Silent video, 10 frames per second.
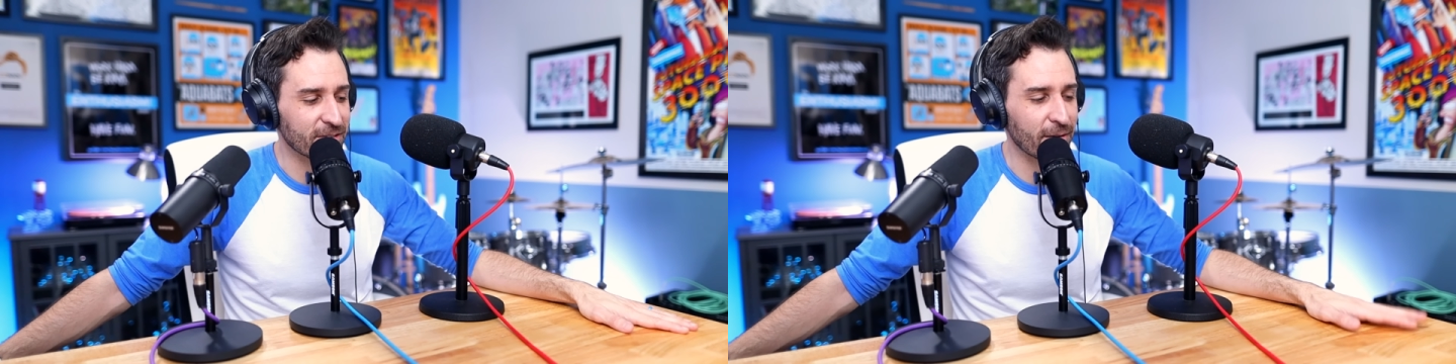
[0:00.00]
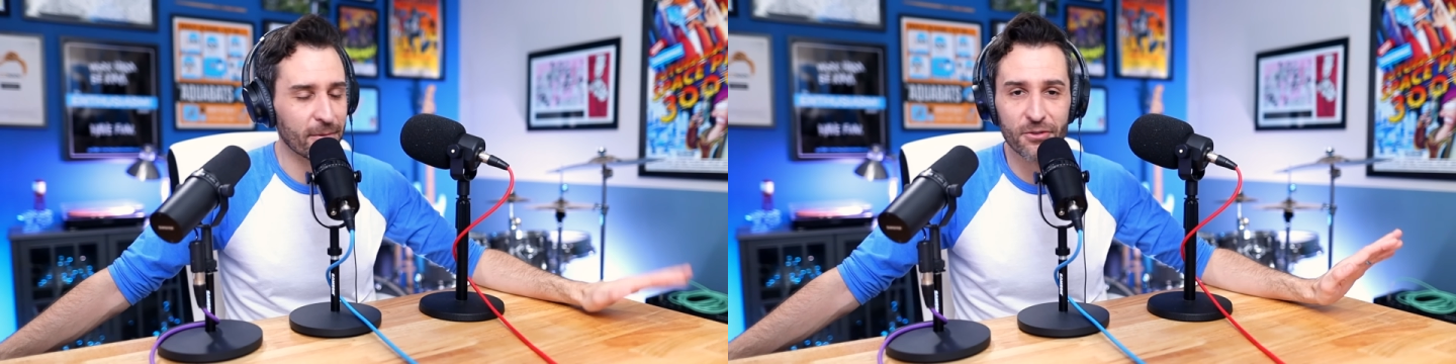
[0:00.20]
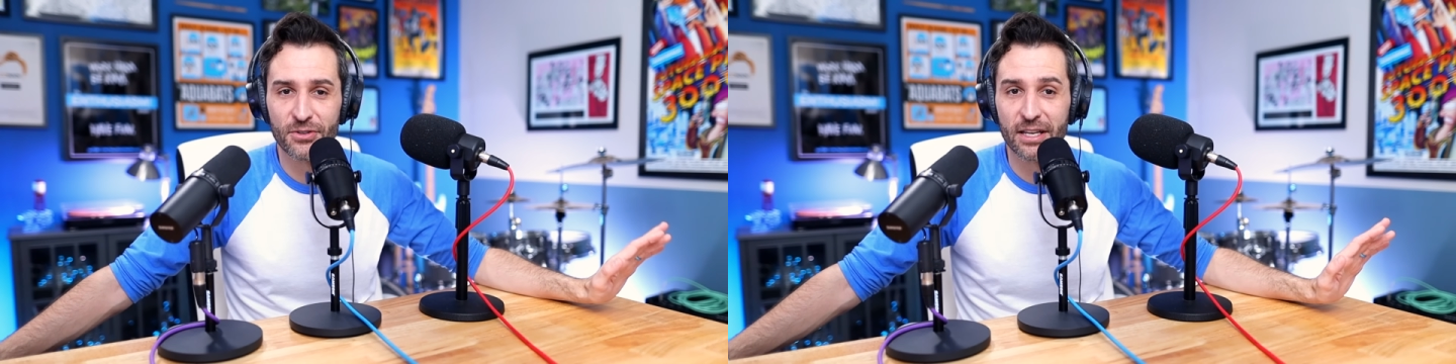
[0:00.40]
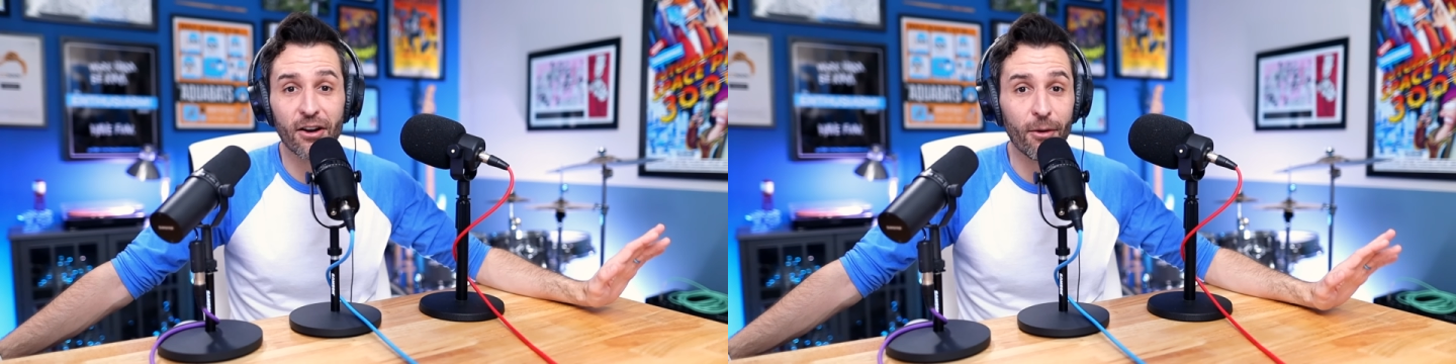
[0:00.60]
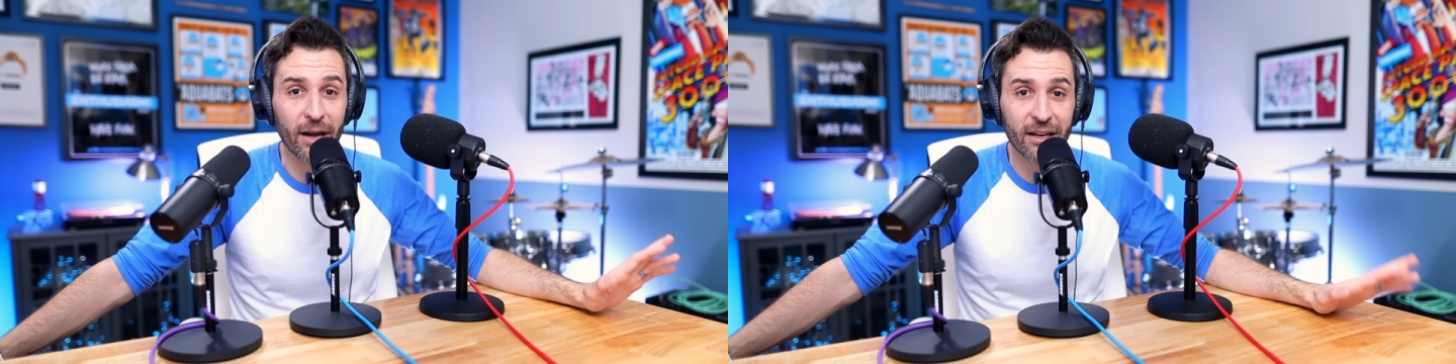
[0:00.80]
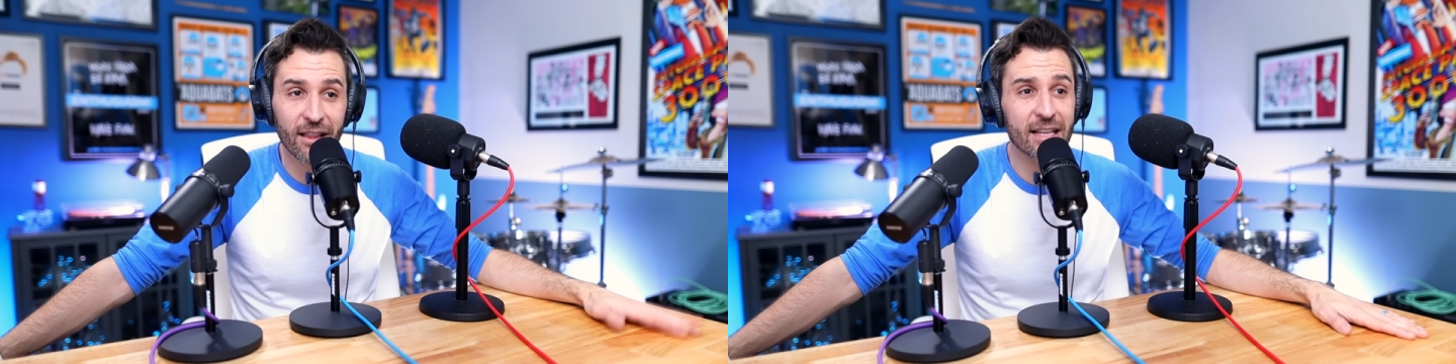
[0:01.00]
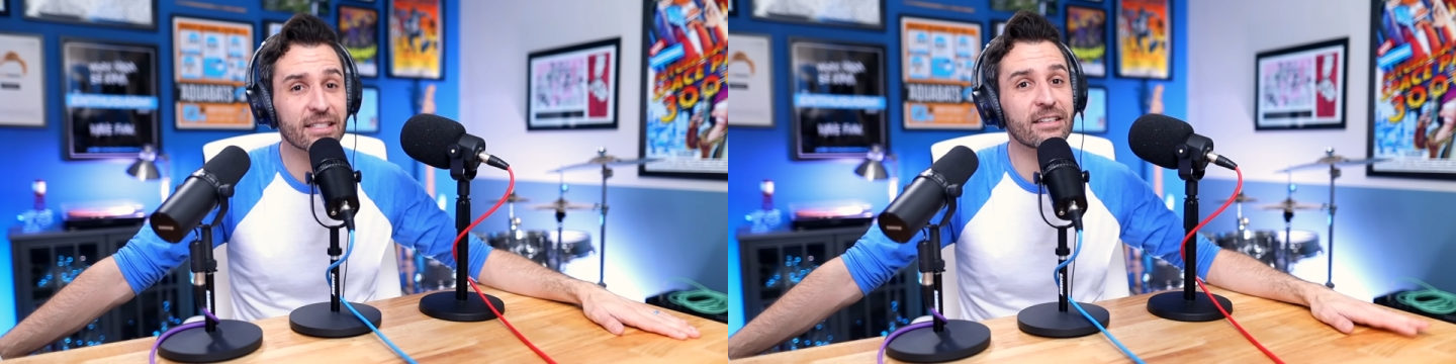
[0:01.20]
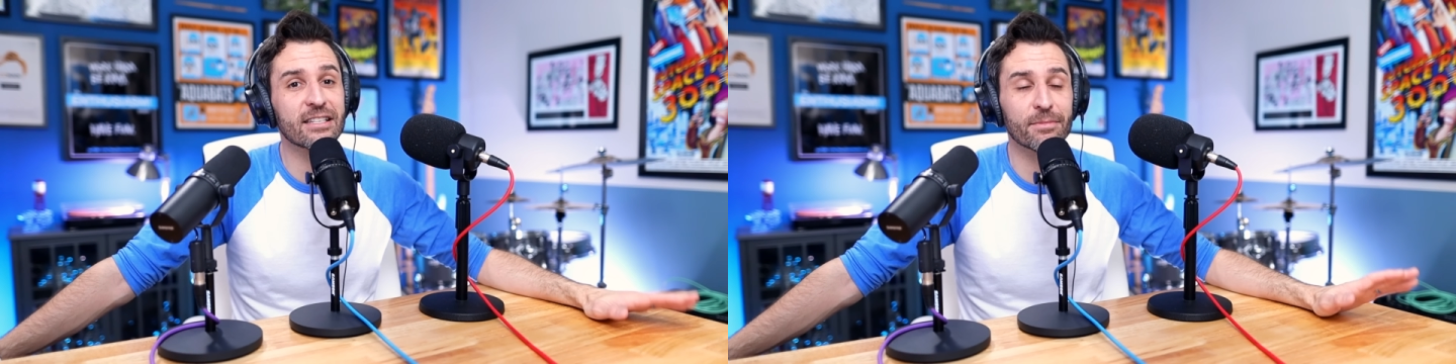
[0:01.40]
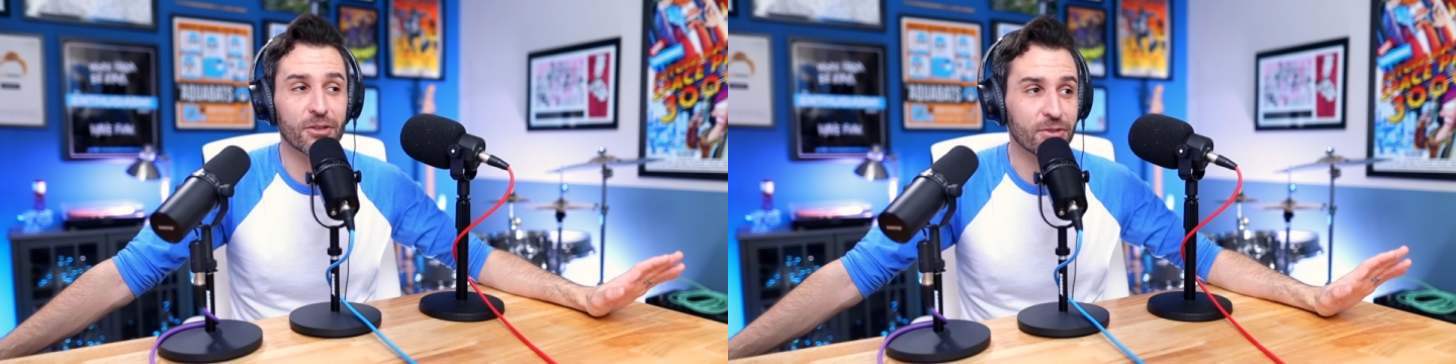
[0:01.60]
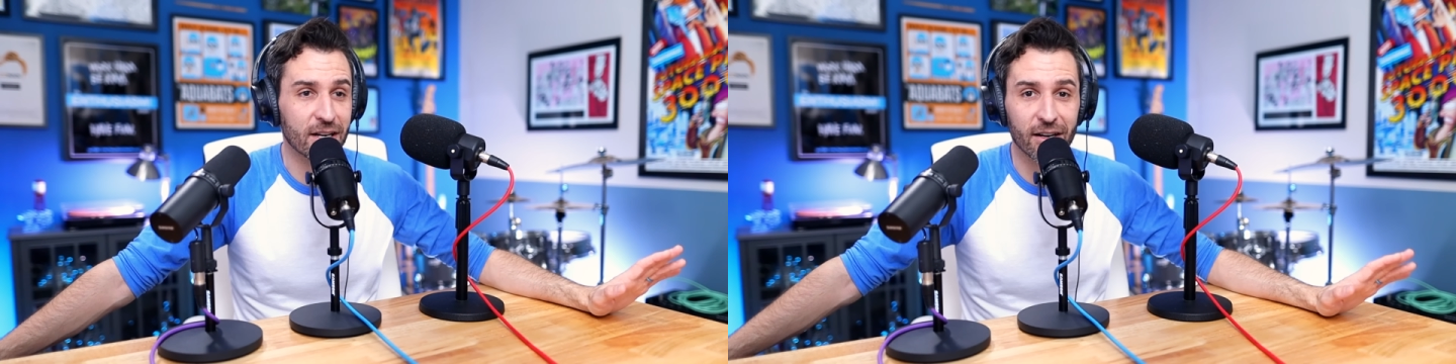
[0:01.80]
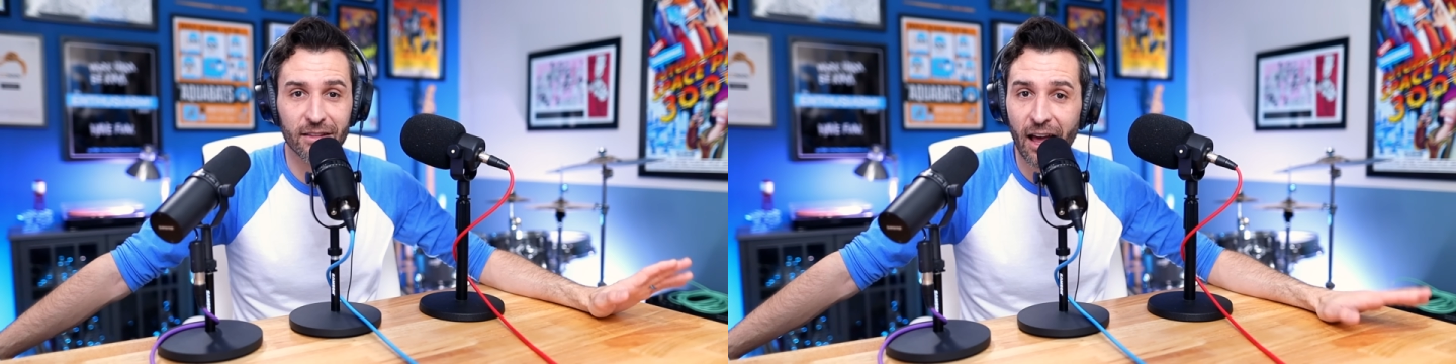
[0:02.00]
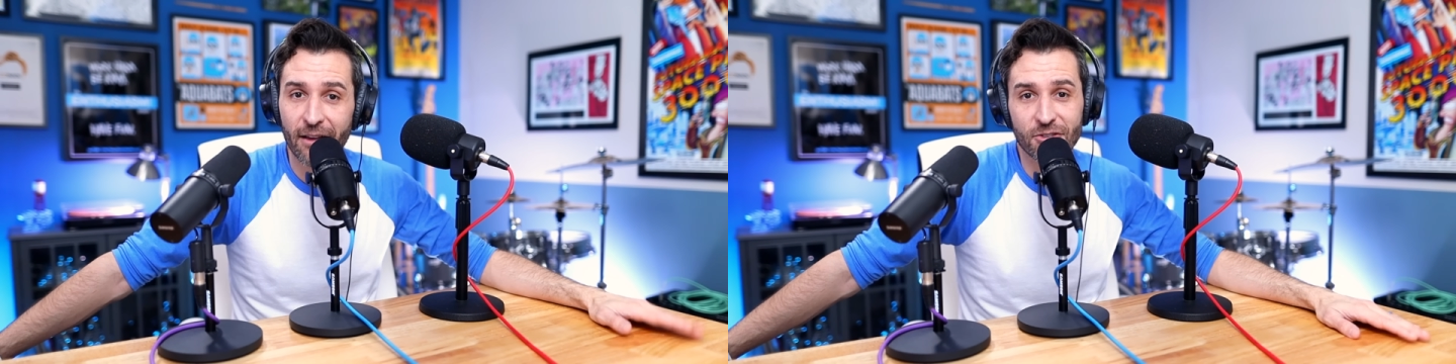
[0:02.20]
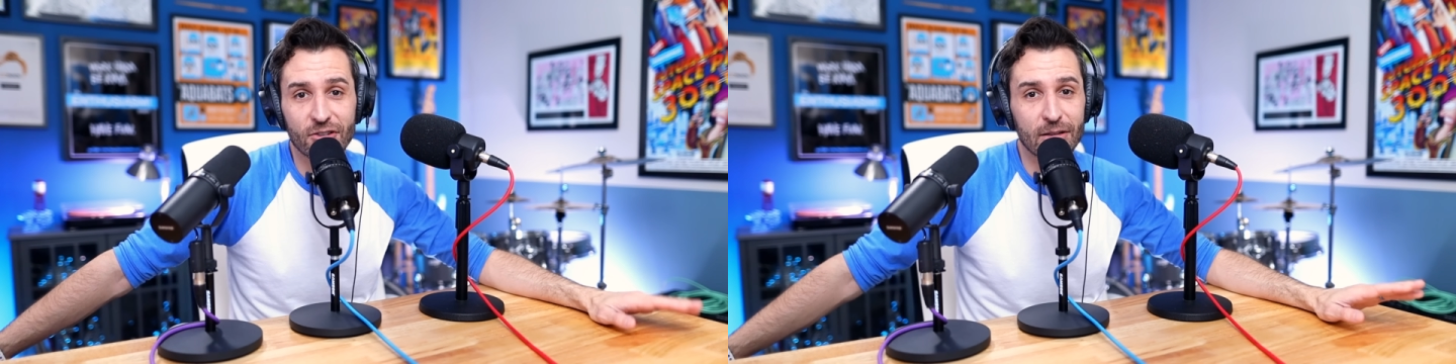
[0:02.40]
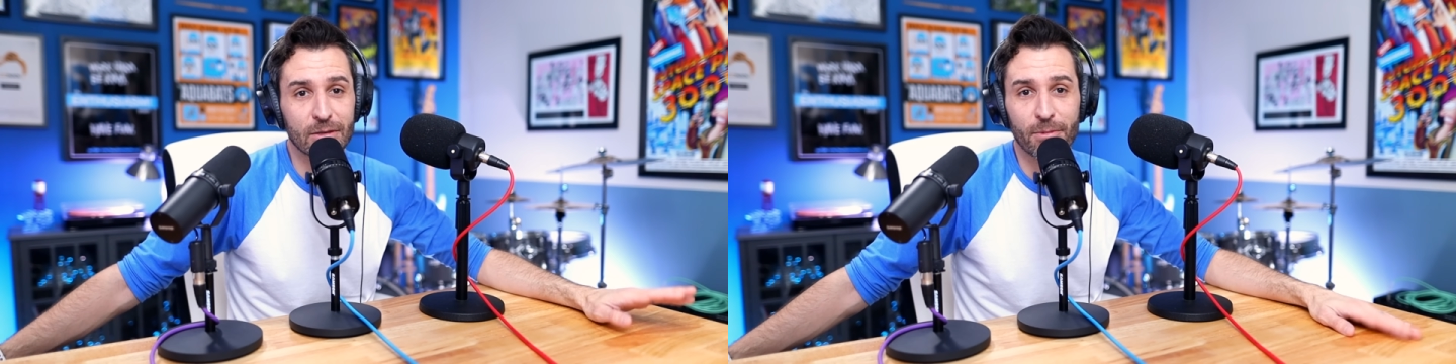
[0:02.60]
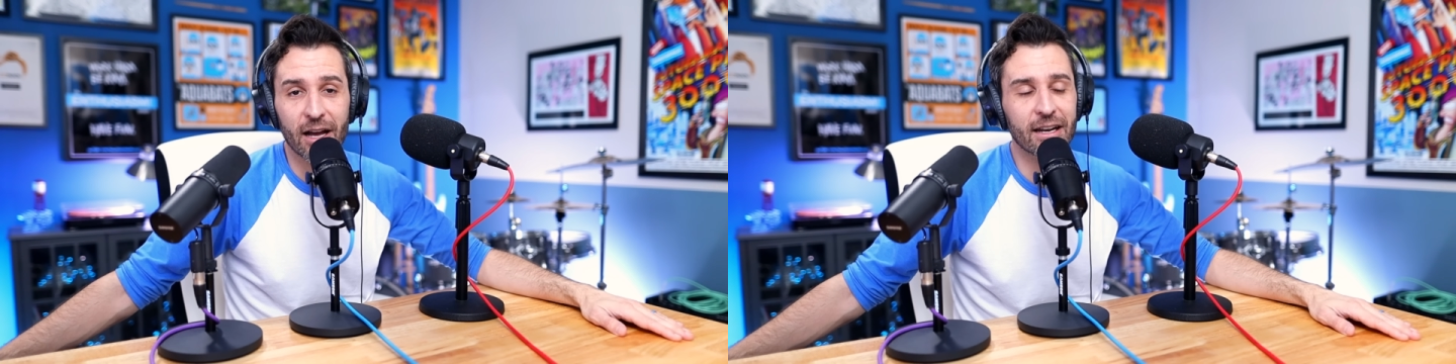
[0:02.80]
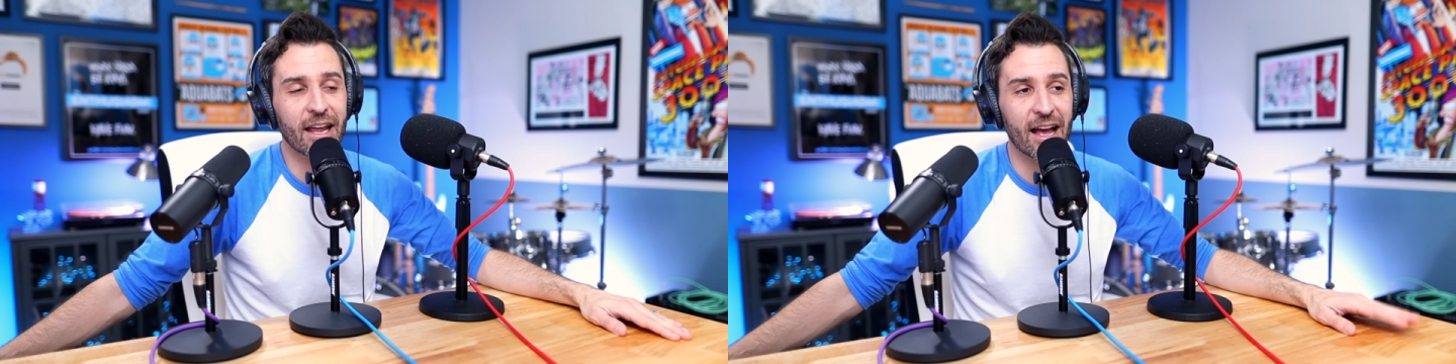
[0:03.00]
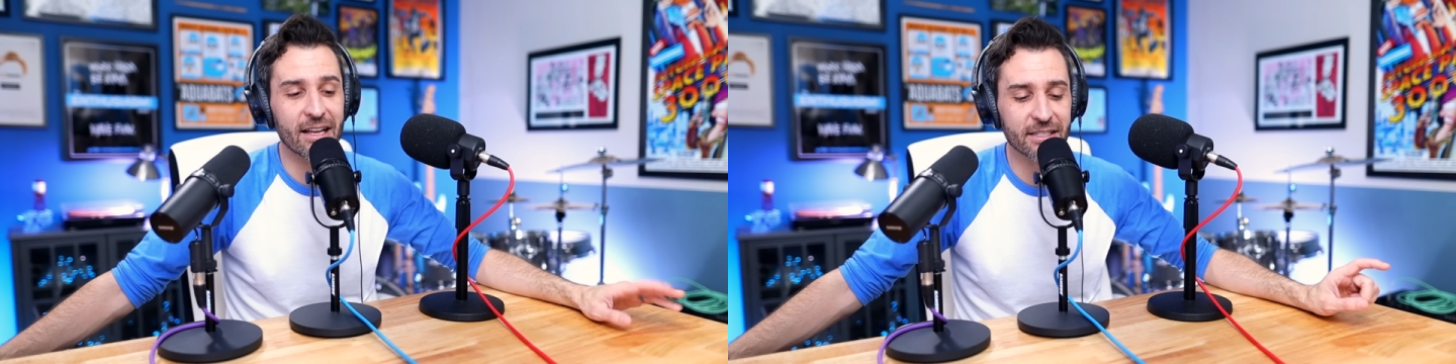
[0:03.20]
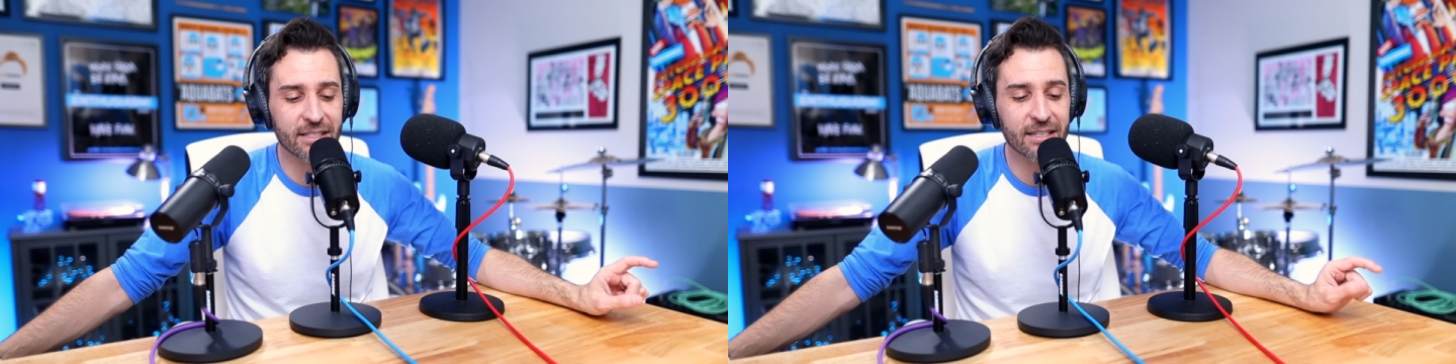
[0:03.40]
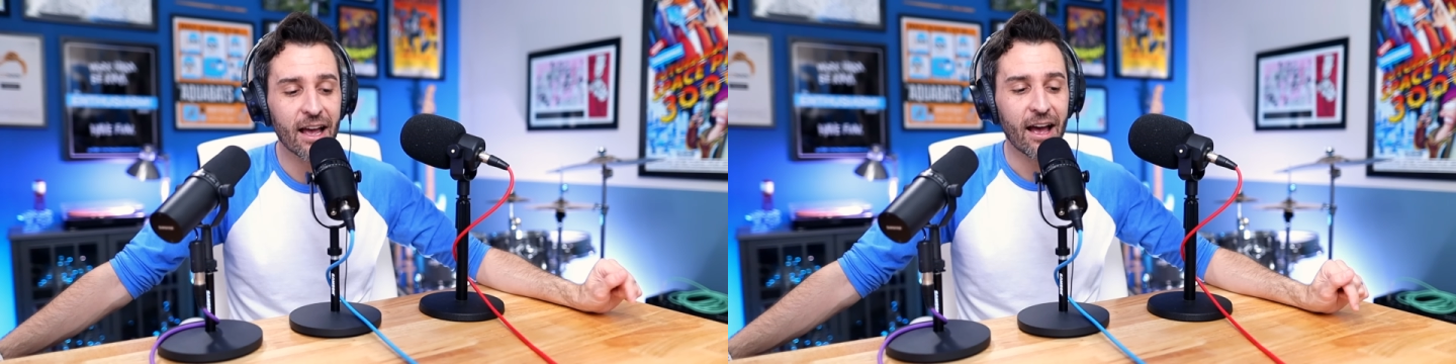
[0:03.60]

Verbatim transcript: I've been using it in all my classes, I've been using it on live streams, podcasts.